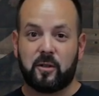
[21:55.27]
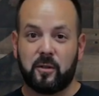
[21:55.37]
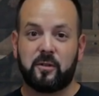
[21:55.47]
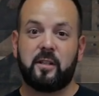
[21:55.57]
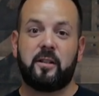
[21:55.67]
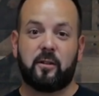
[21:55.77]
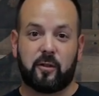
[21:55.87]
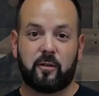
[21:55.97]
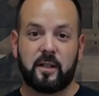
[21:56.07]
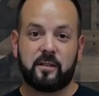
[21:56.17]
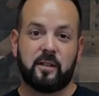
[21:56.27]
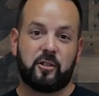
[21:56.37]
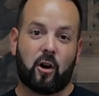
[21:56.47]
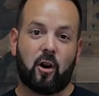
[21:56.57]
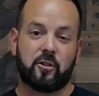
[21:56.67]
2C or
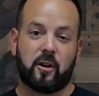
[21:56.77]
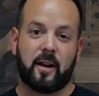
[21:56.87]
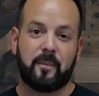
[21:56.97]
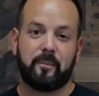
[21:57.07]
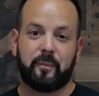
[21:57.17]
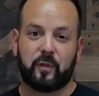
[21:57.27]
3C charge rate,